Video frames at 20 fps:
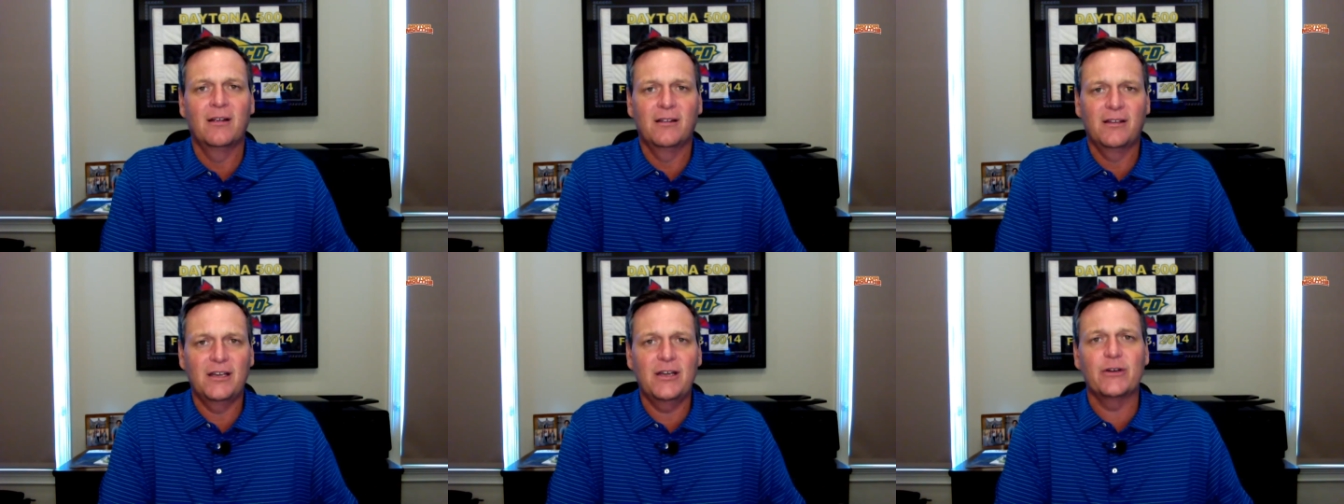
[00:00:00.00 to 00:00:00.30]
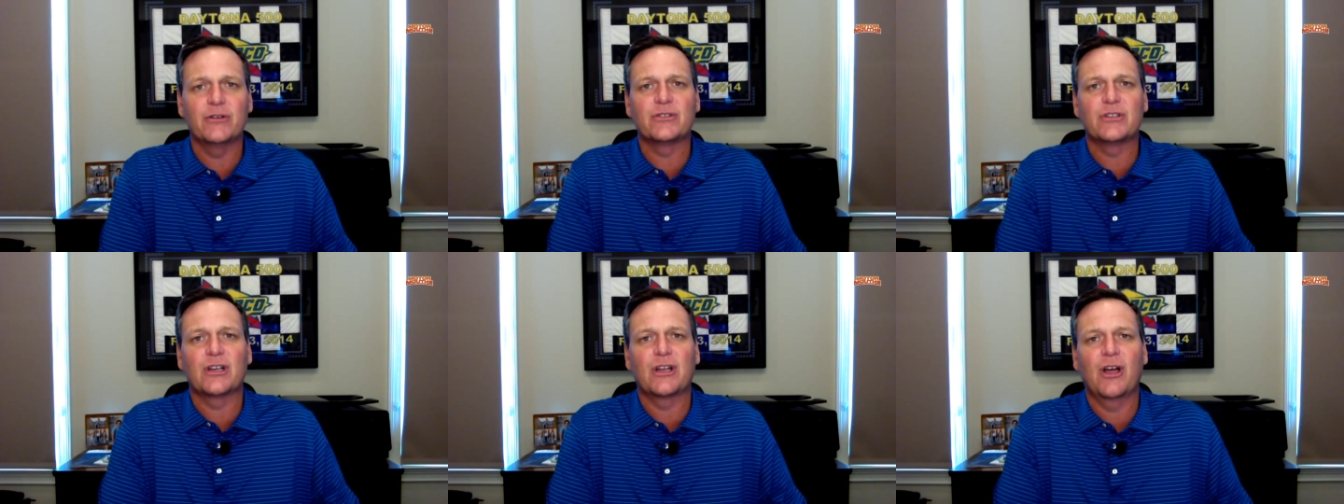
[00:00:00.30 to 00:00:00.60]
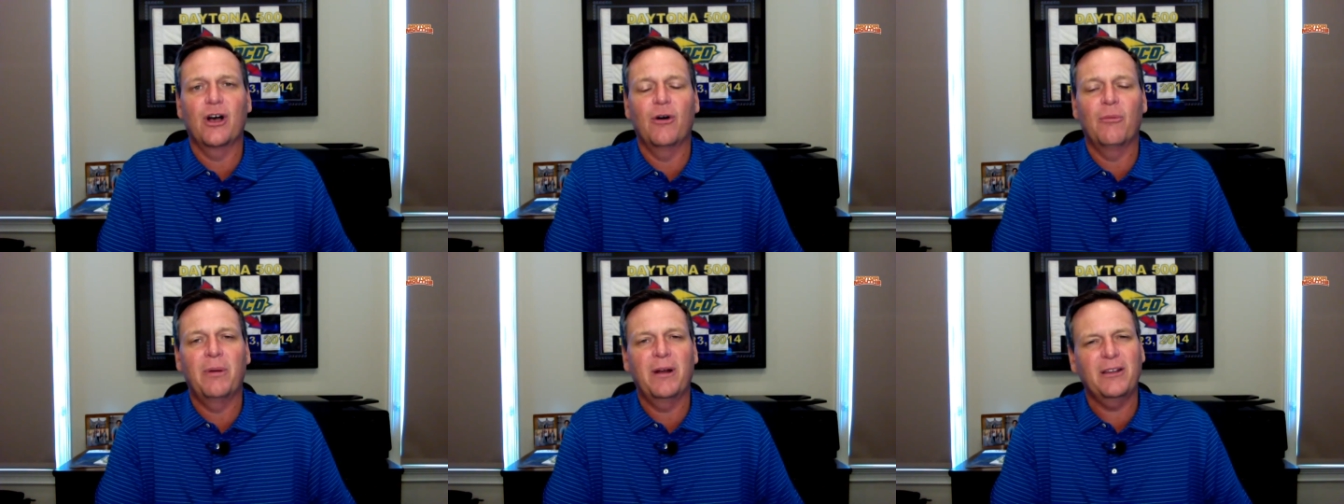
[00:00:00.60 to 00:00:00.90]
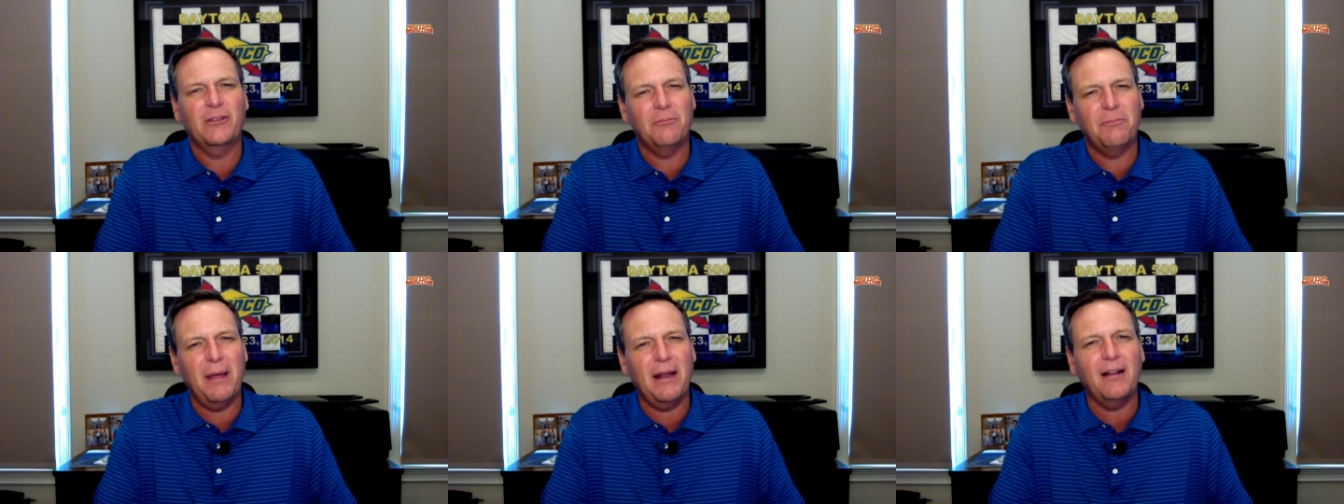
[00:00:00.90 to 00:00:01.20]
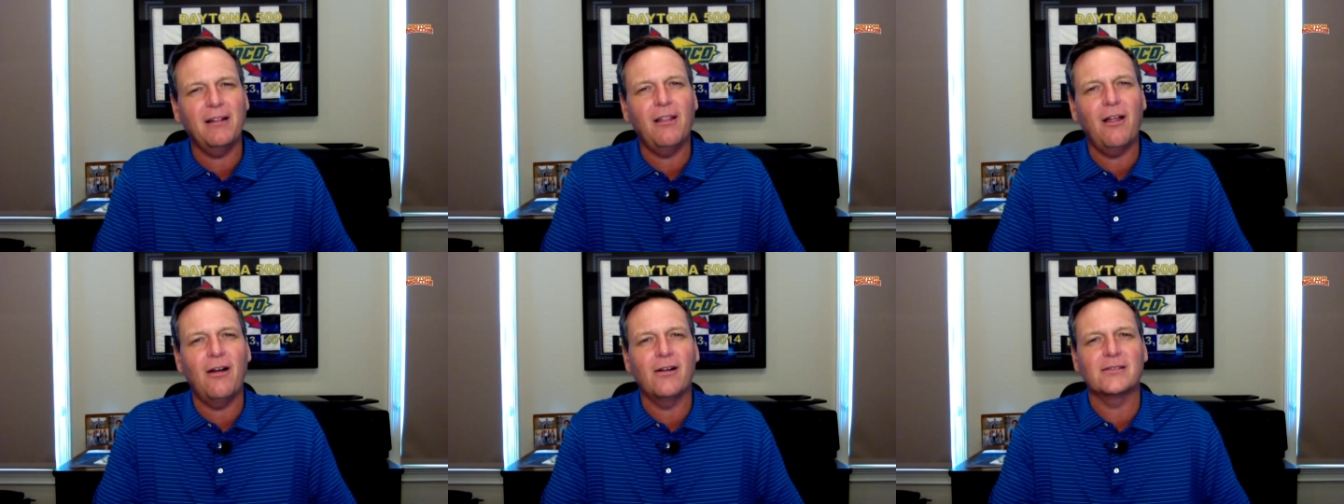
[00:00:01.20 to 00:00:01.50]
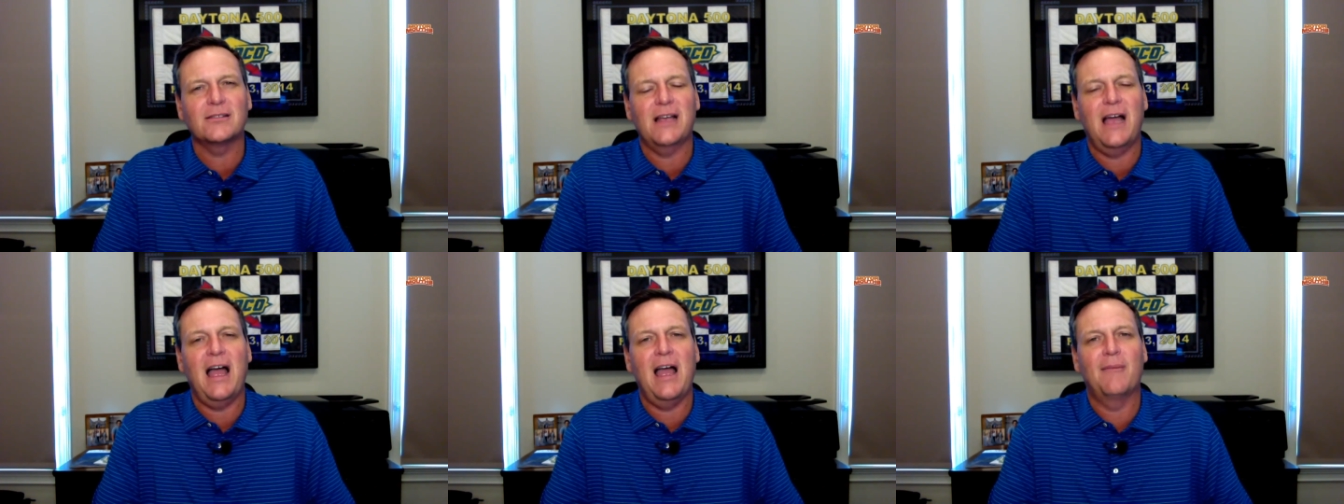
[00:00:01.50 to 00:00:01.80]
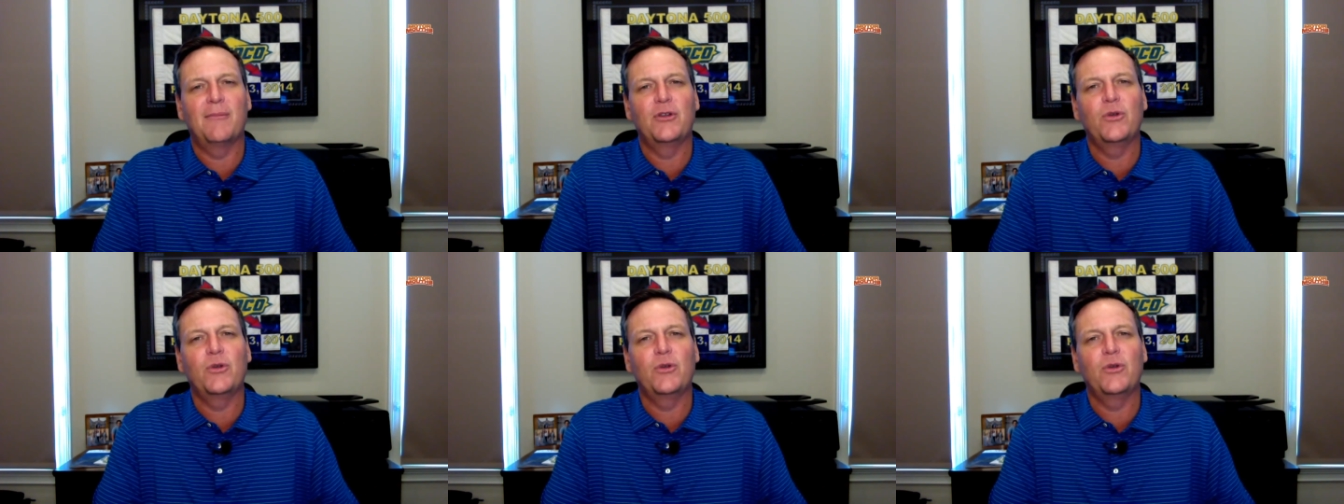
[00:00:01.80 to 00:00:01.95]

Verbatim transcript: years ago, but it's been a long time.